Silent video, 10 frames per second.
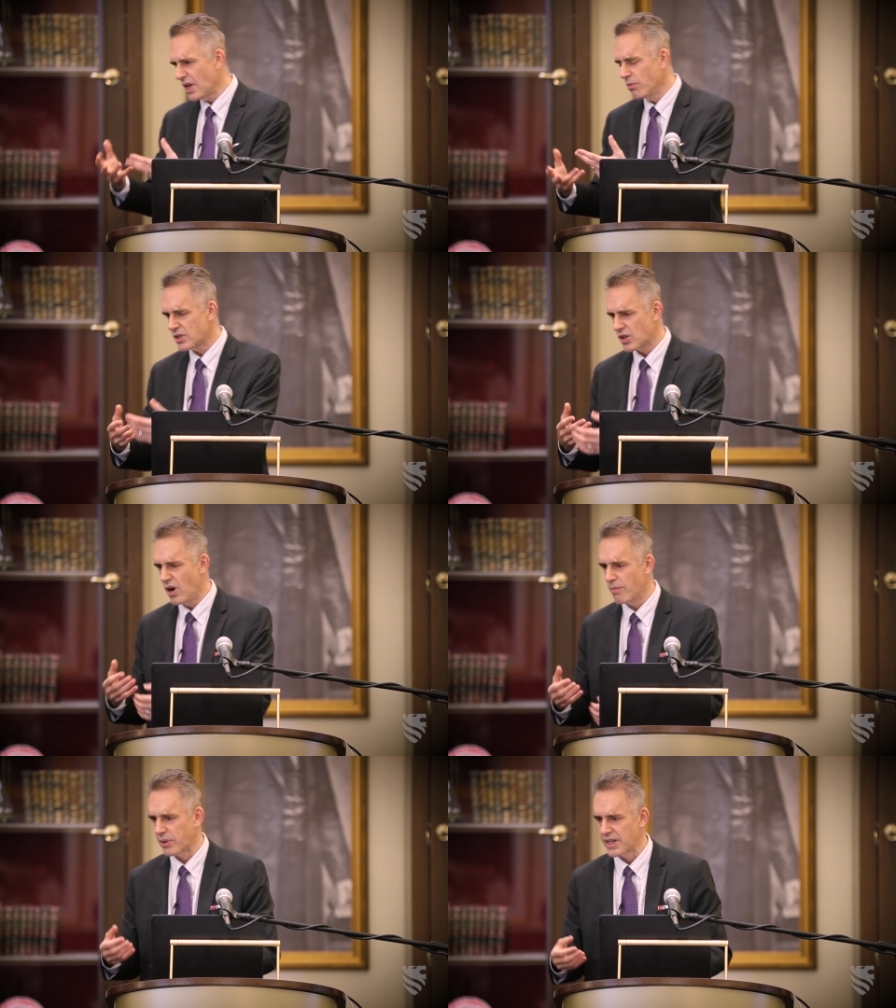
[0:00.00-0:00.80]
it was
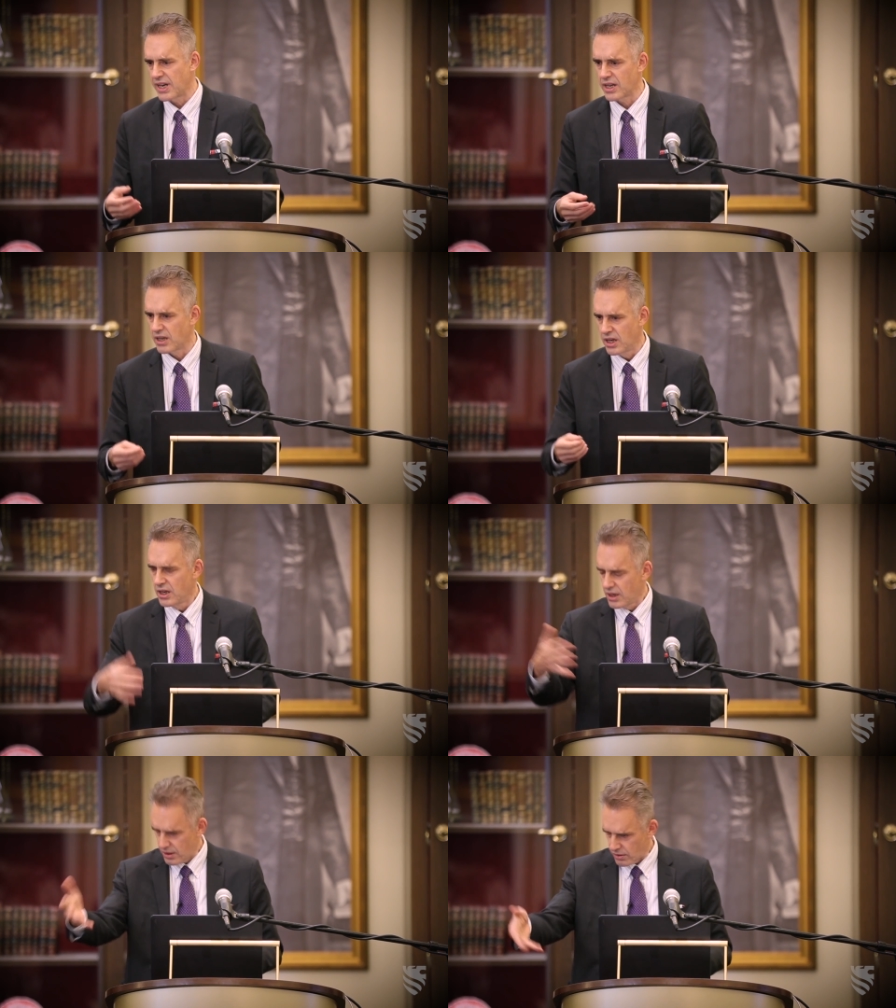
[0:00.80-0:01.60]
complicated.
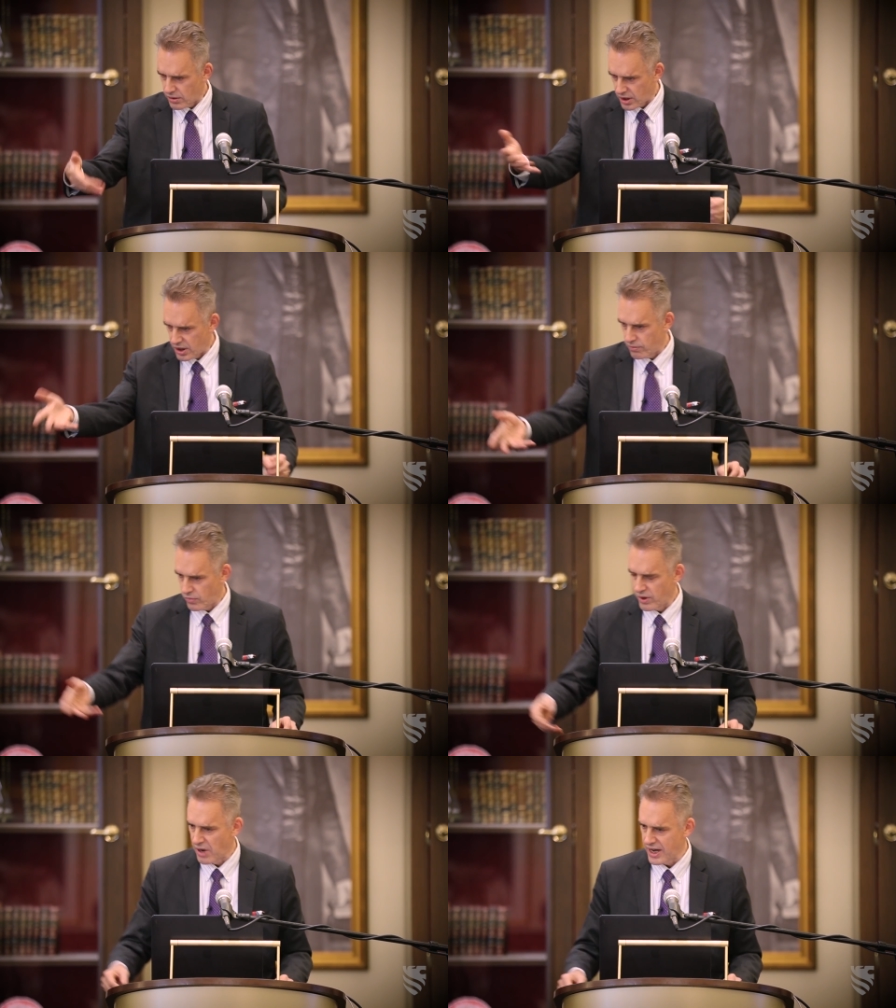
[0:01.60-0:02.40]

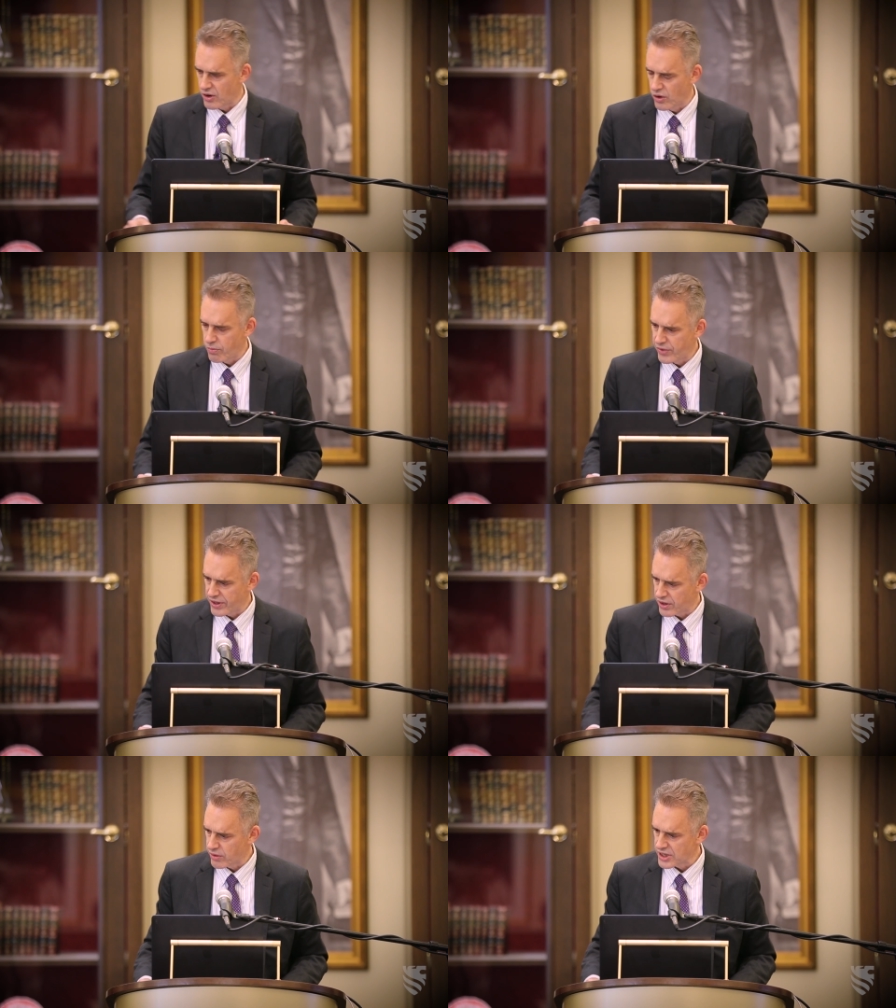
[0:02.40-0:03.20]
We might have hoped
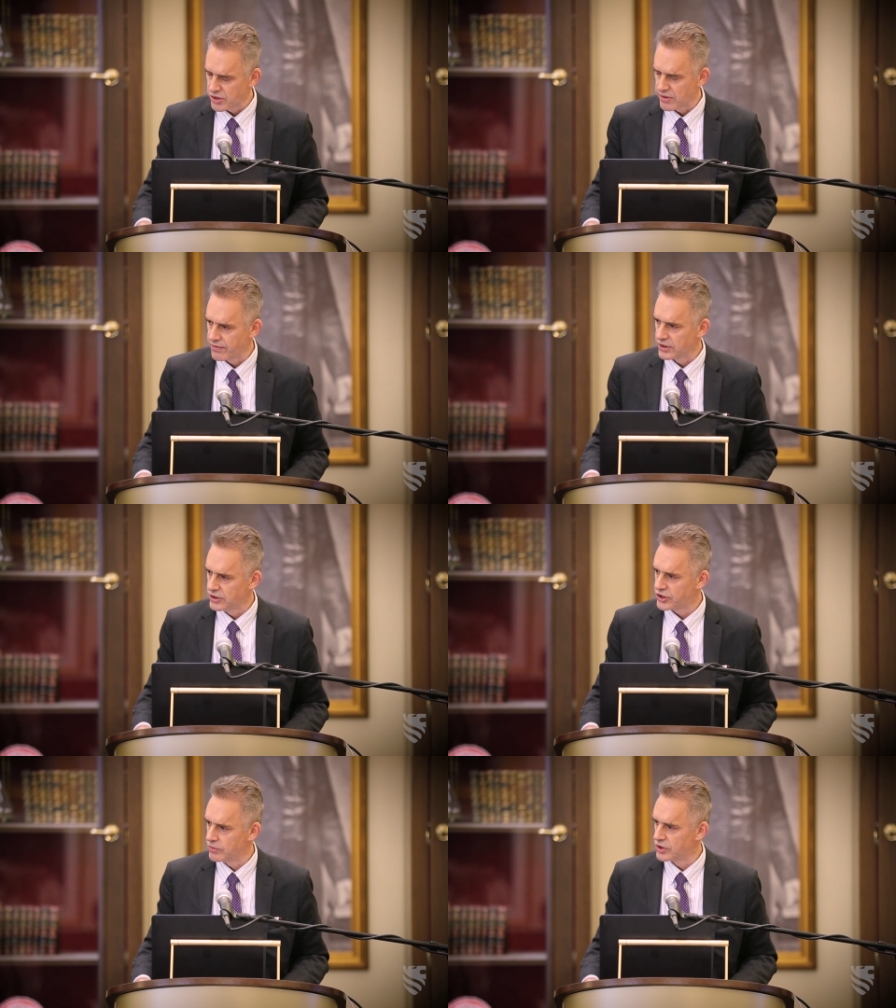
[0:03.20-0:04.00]
that the Russian
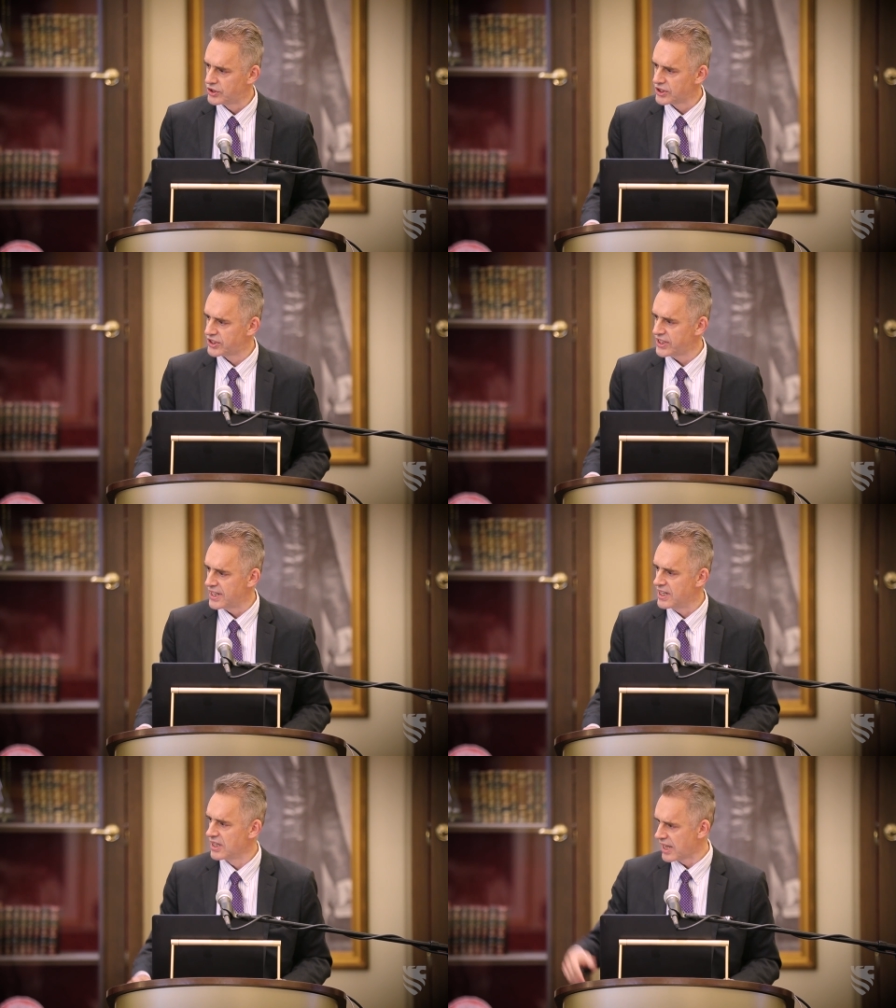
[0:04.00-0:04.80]
Revolution would
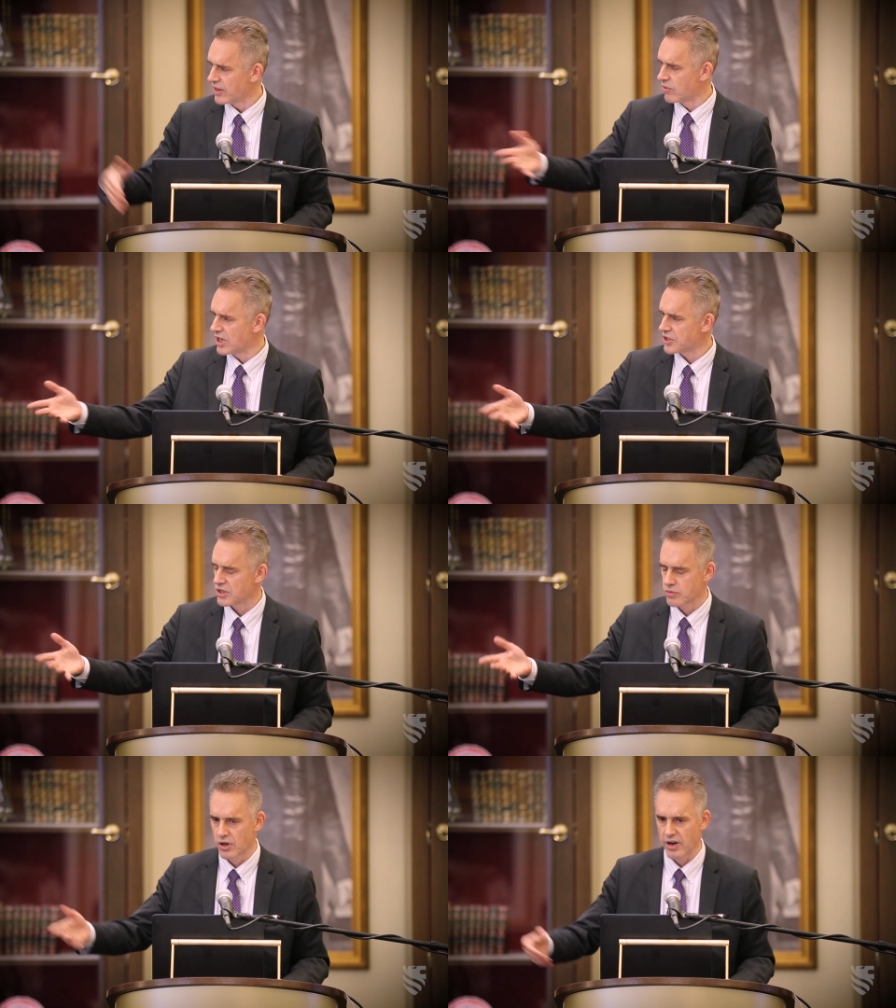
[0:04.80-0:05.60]
succeed, and then the
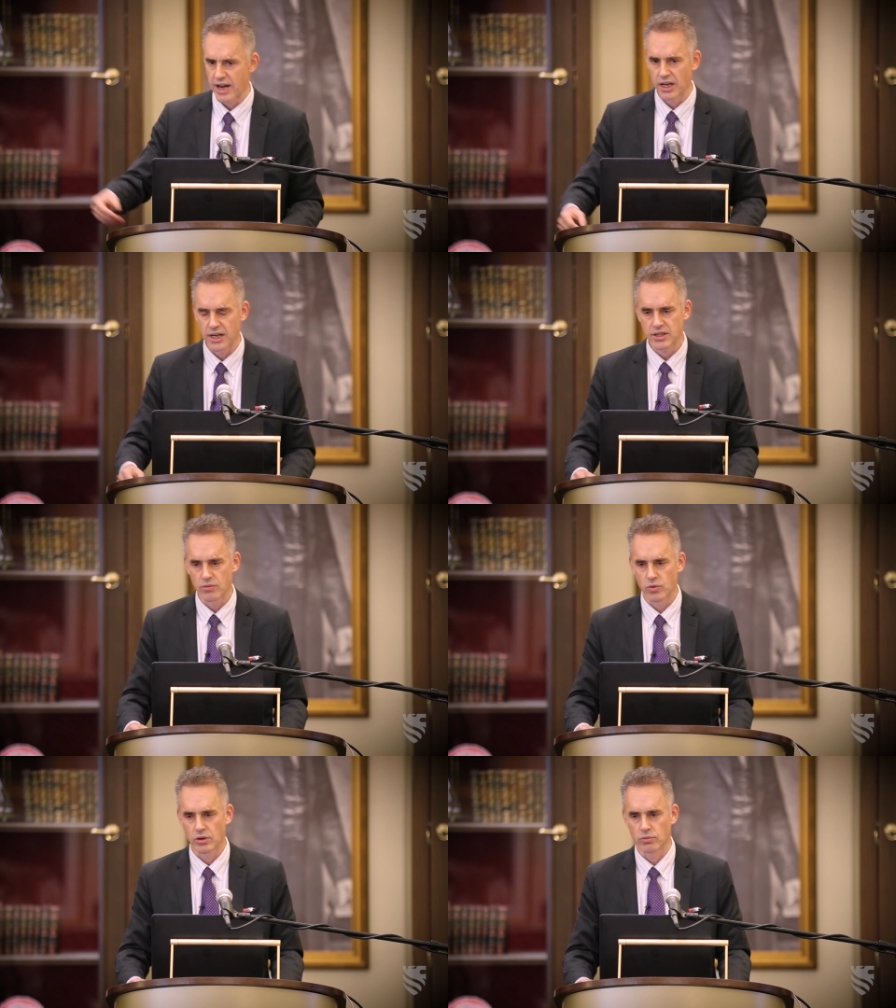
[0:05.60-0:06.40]
Russians were our
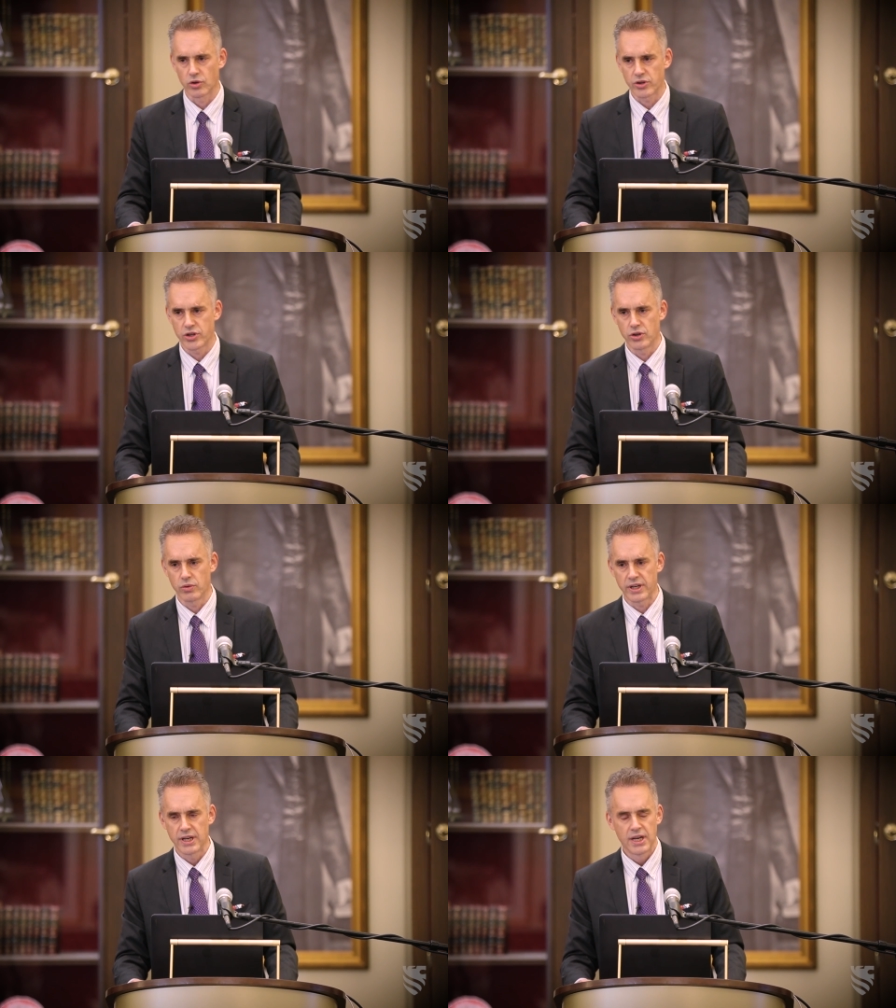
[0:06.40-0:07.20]
allies in World War
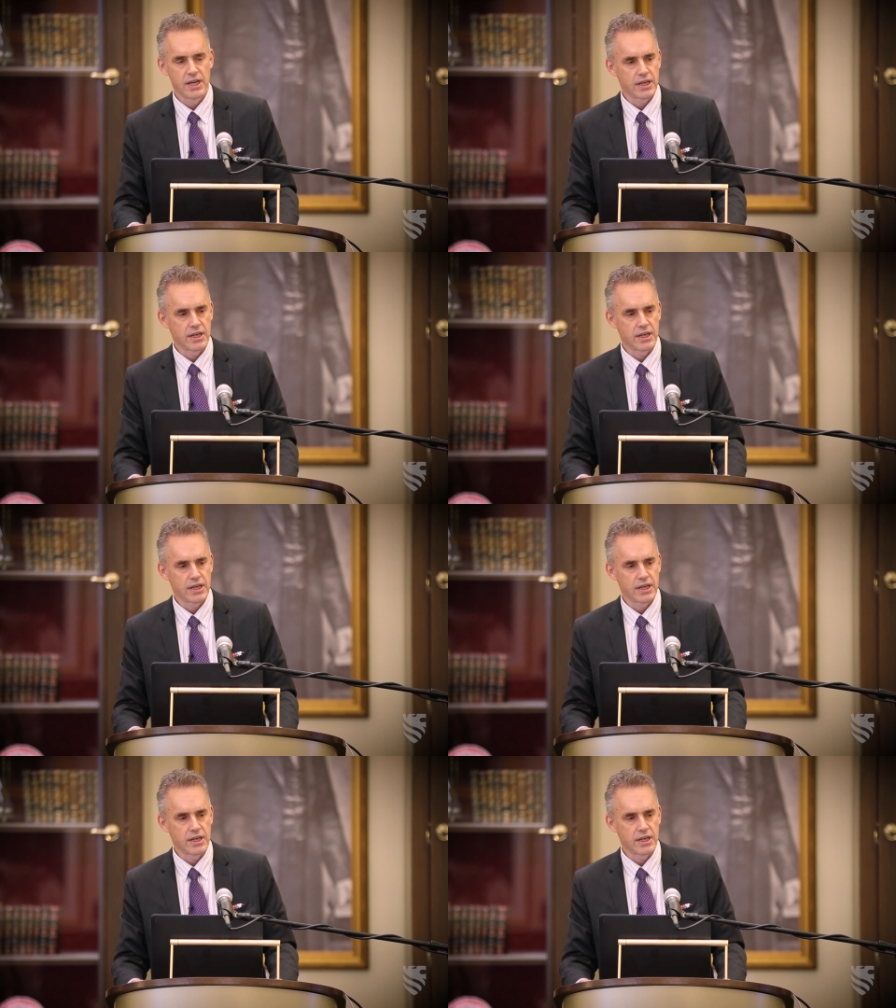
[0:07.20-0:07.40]
II, and,